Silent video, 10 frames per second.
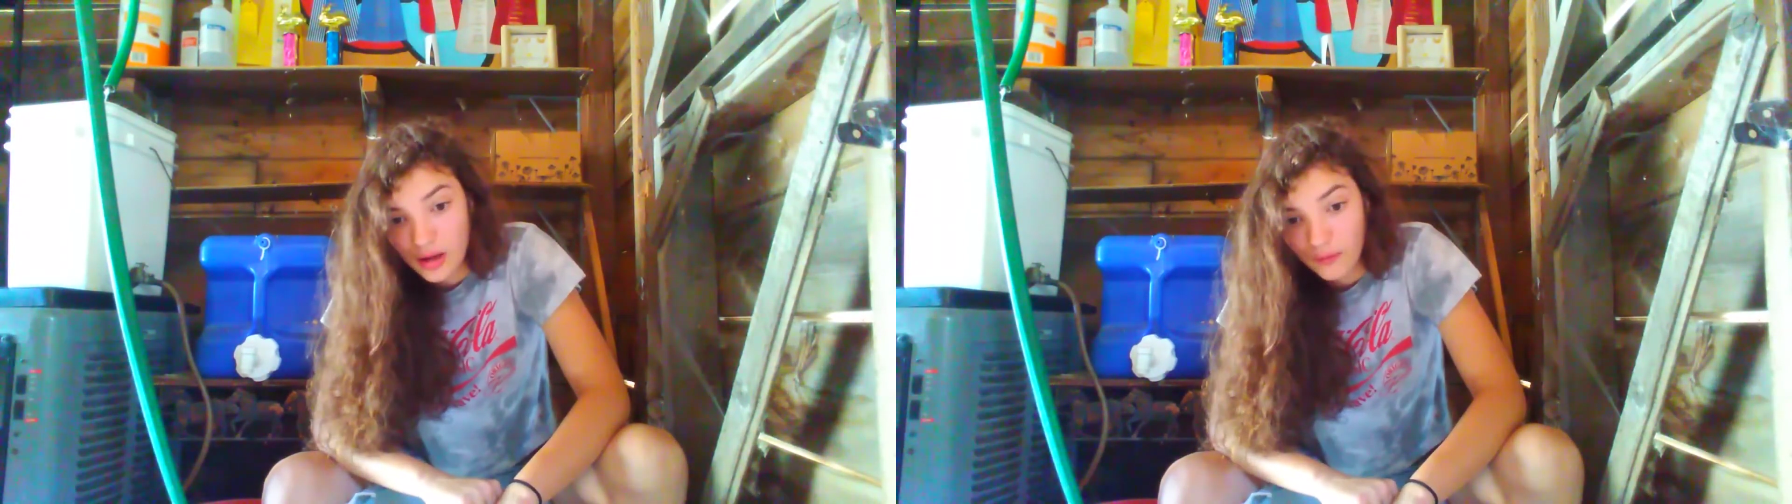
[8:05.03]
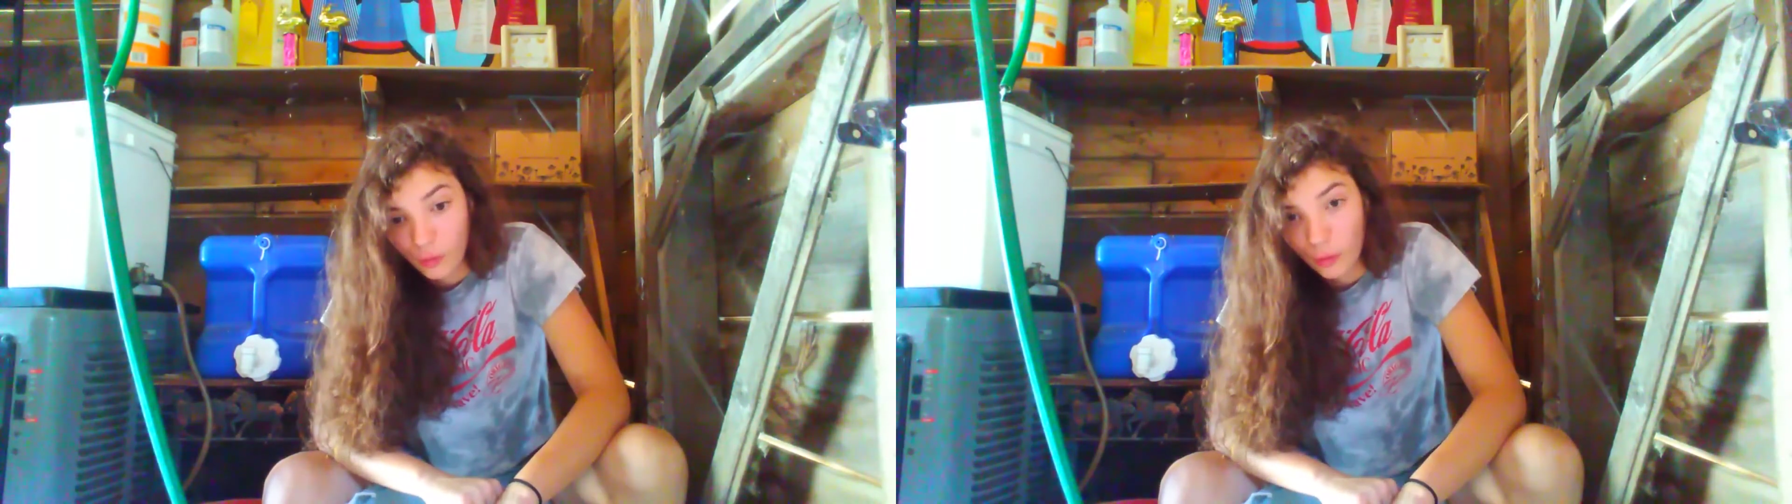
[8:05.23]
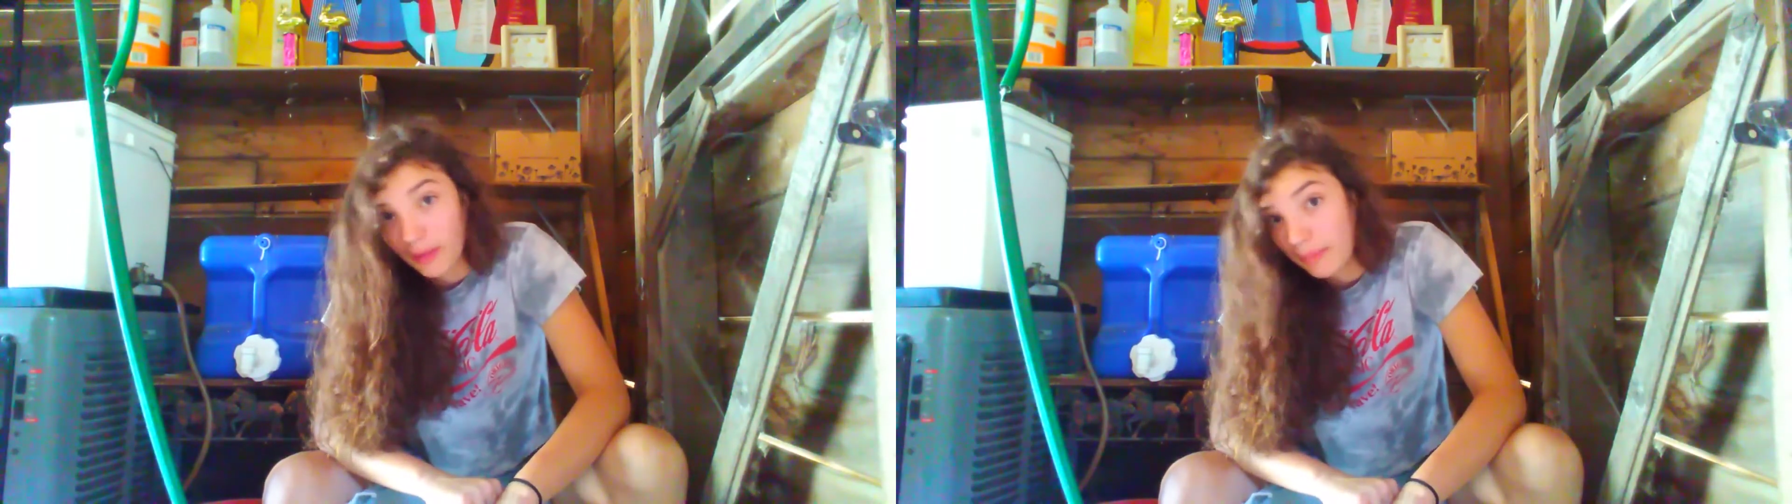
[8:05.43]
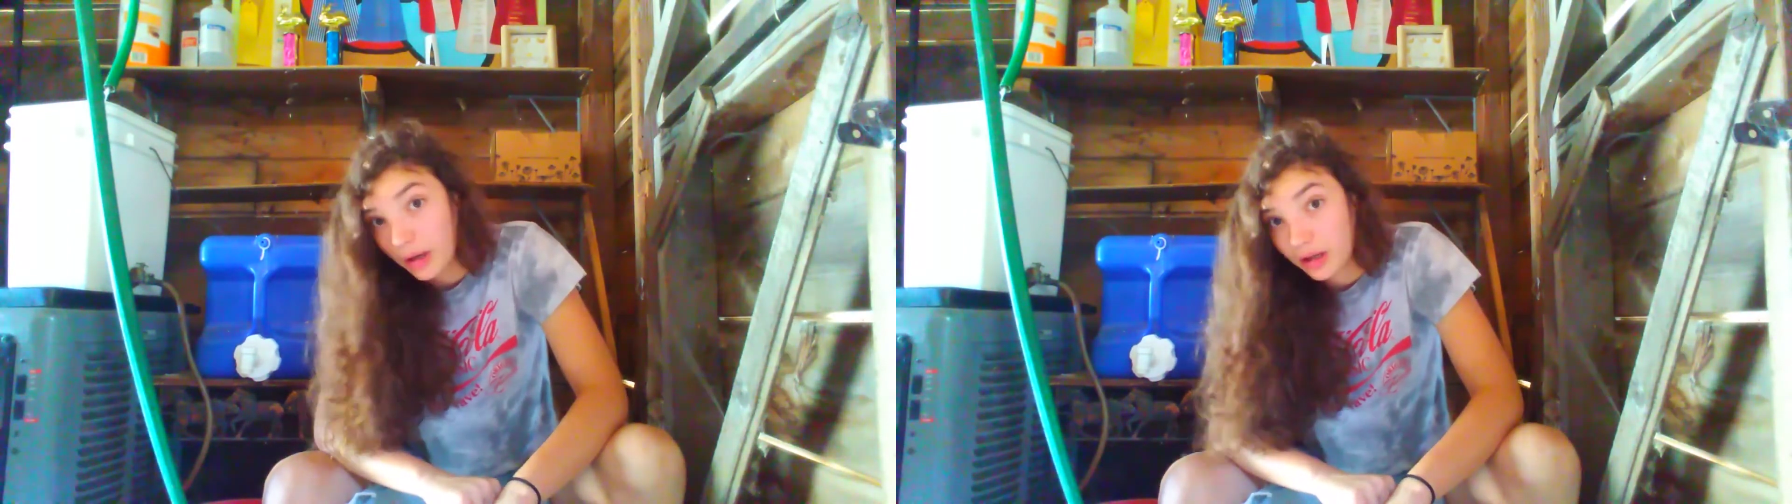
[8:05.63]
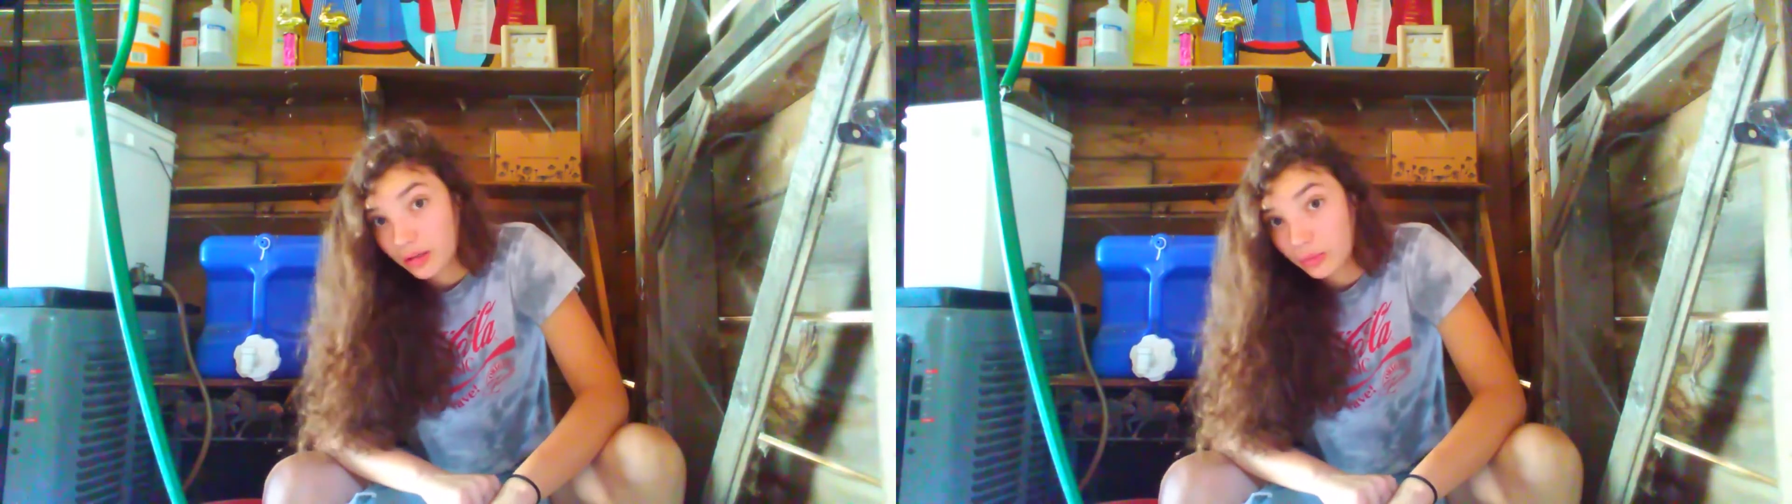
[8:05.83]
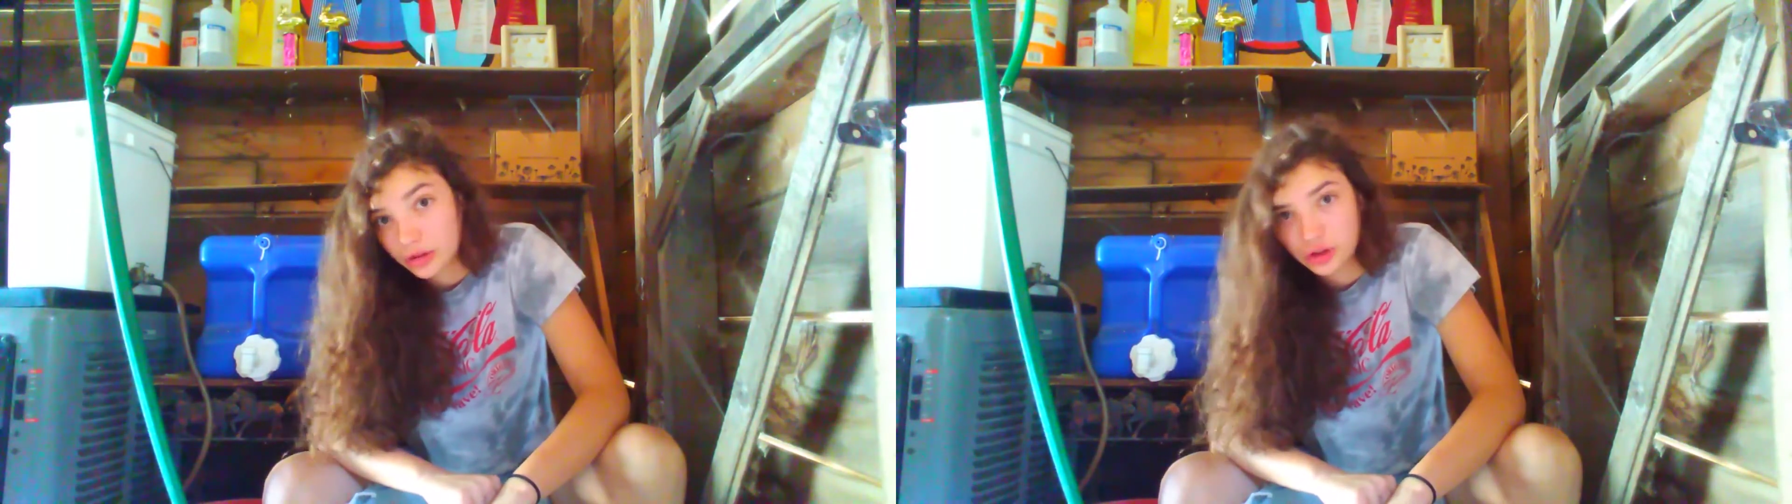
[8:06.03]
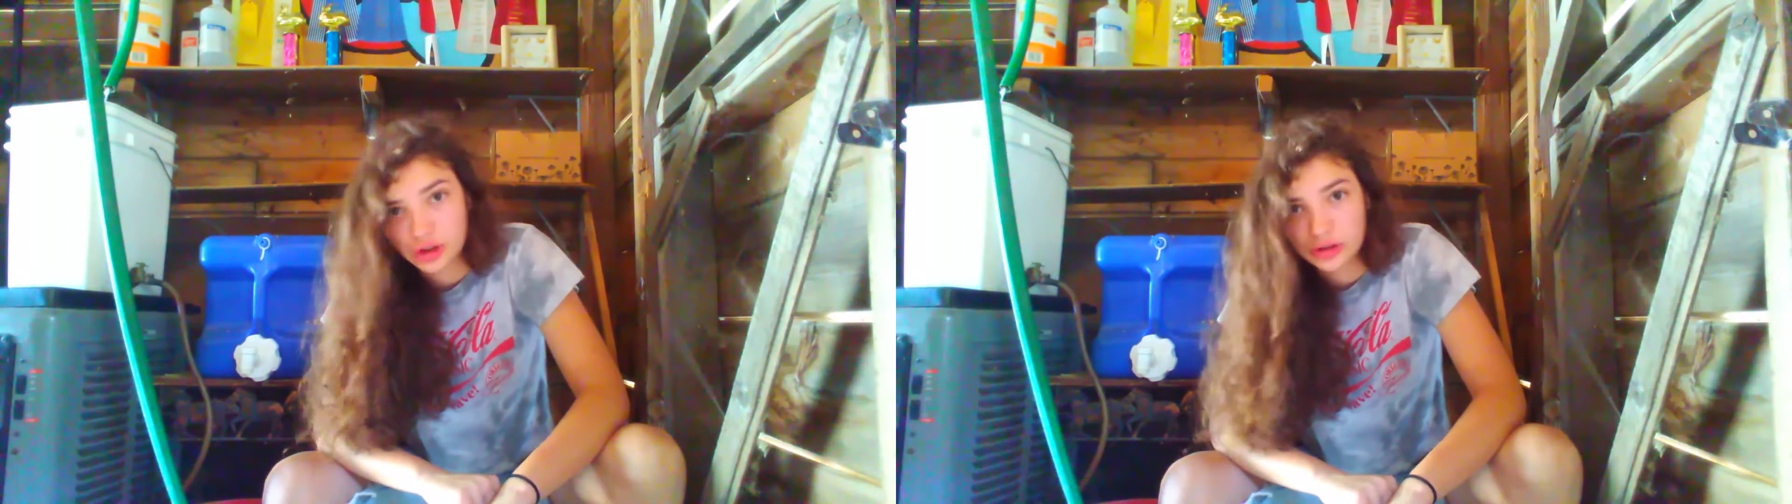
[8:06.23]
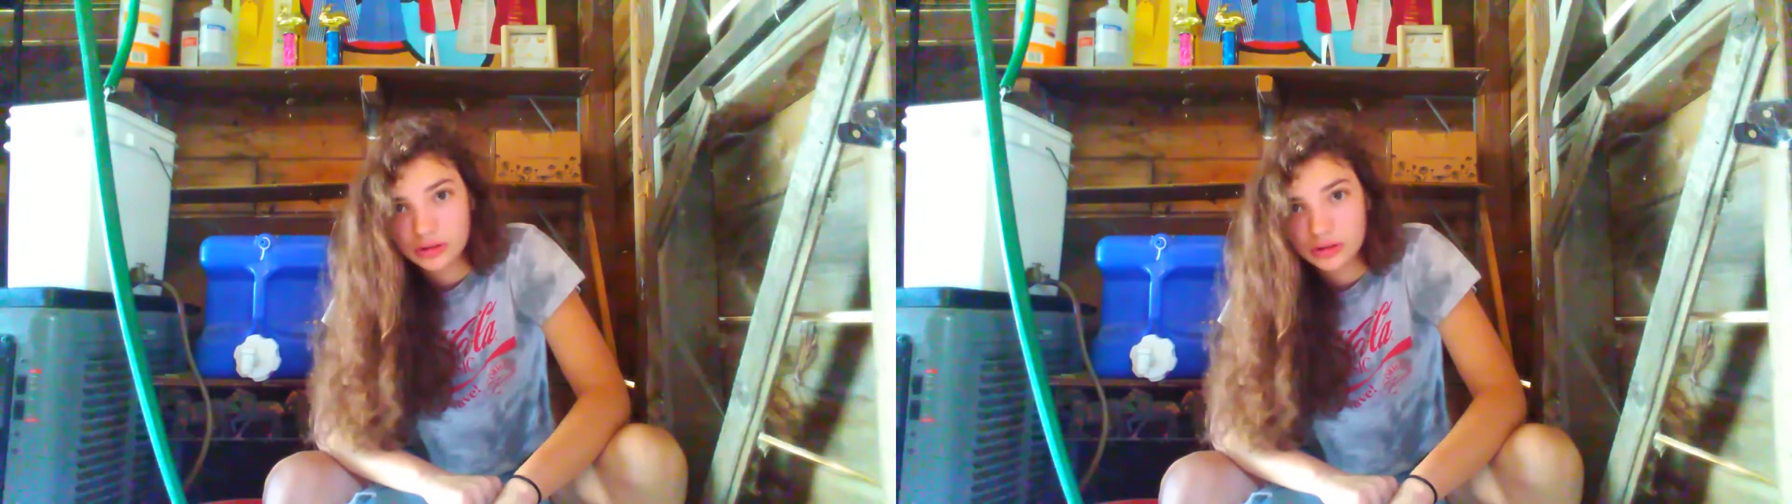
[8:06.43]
for my buck, which,